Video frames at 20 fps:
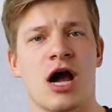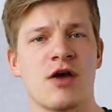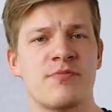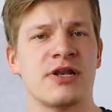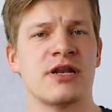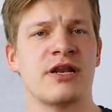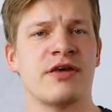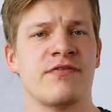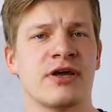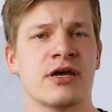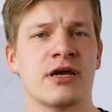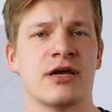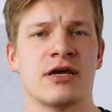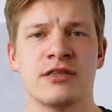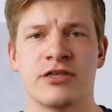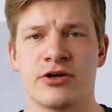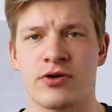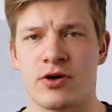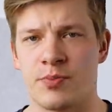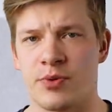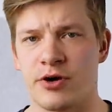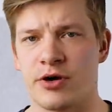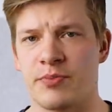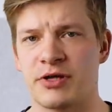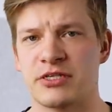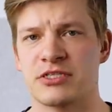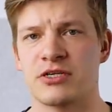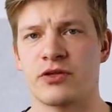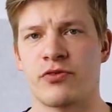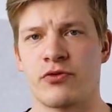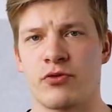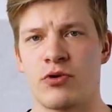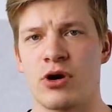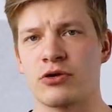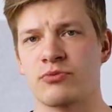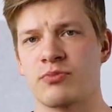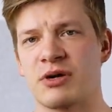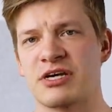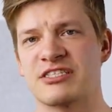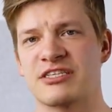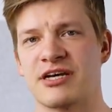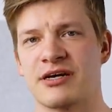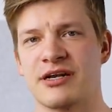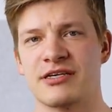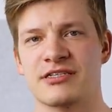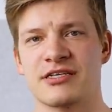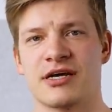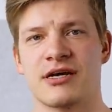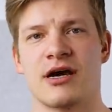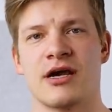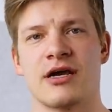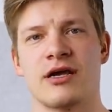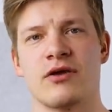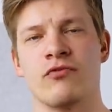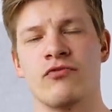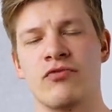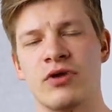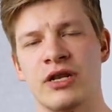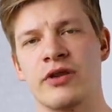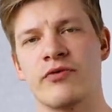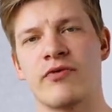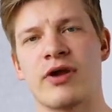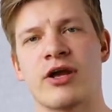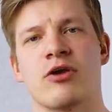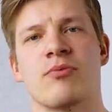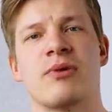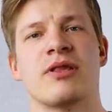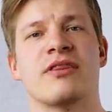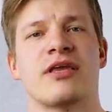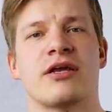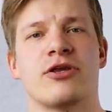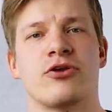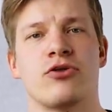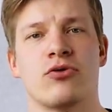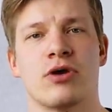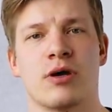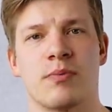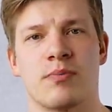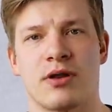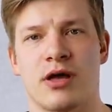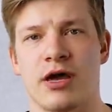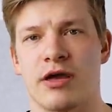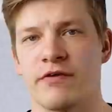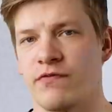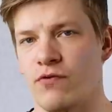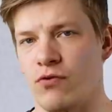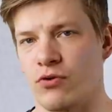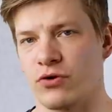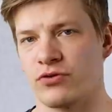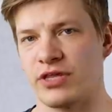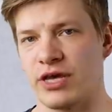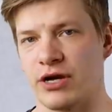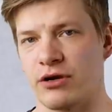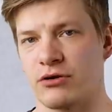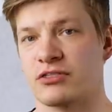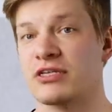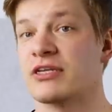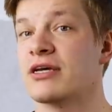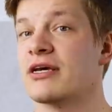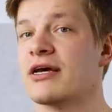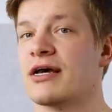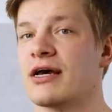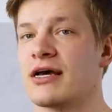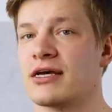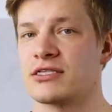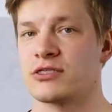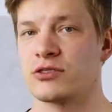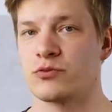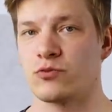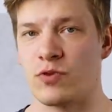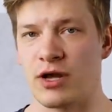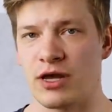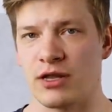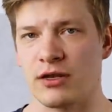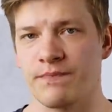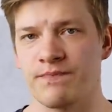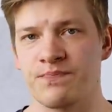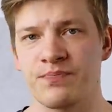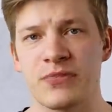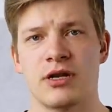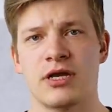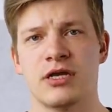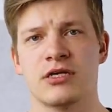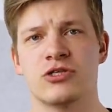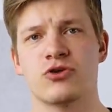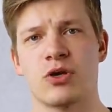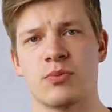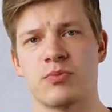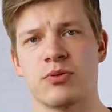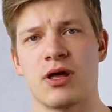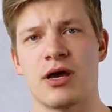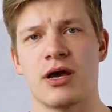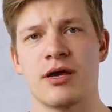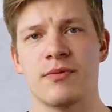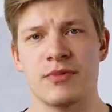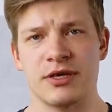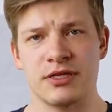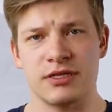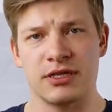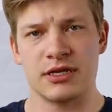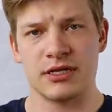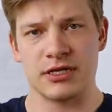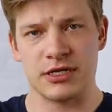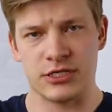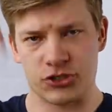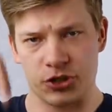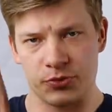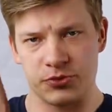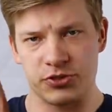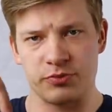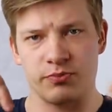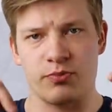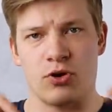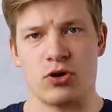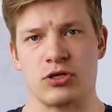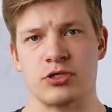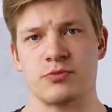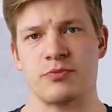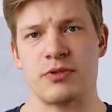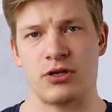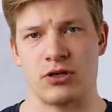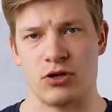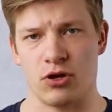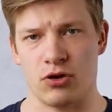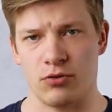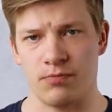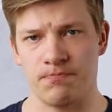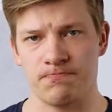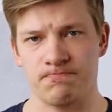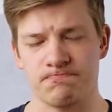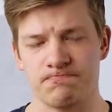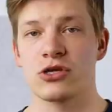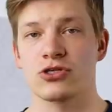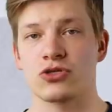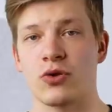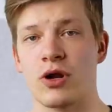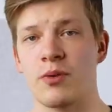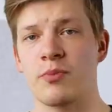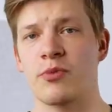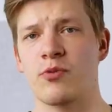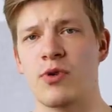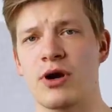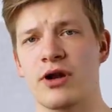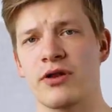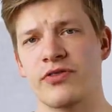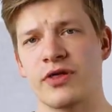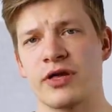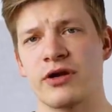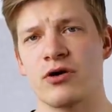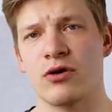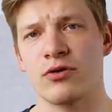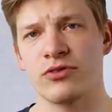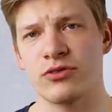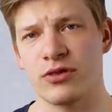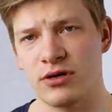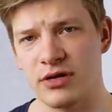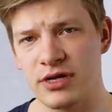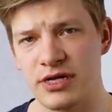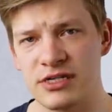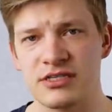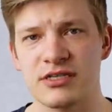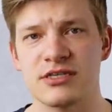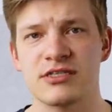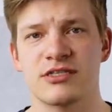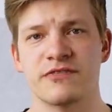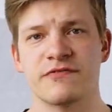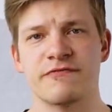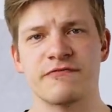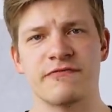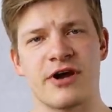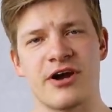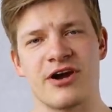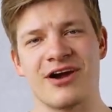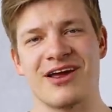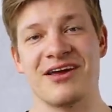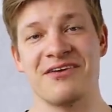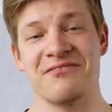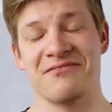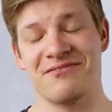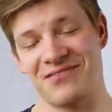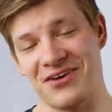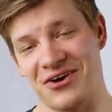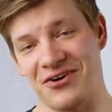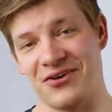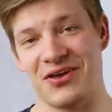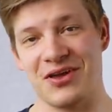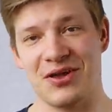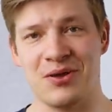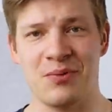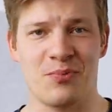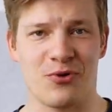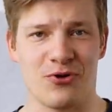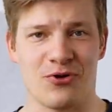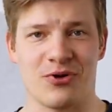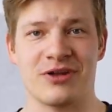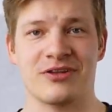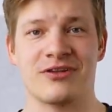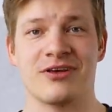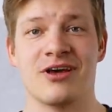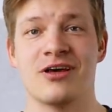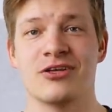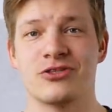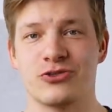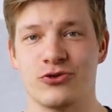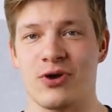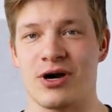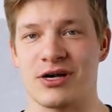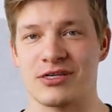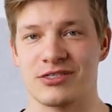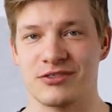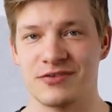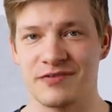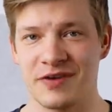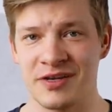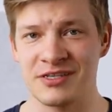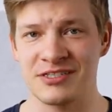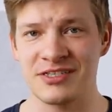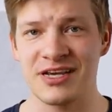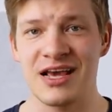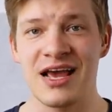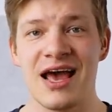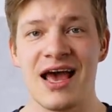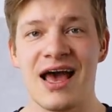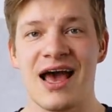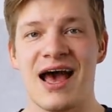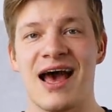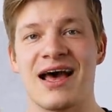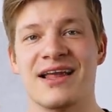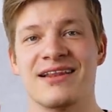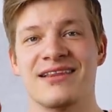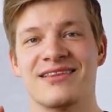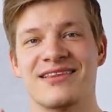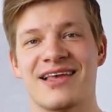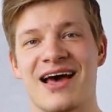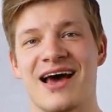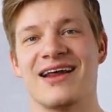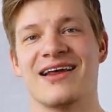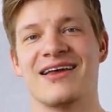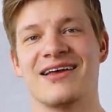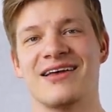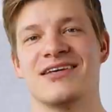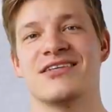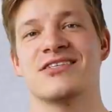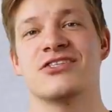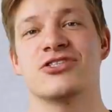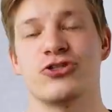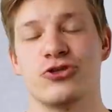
I've been living in their apartments throughout my studies and I really recommend that you apply for theirs as well. Links to apply in the description box below. So number one thing on the list is very, very important to us Finns, and that is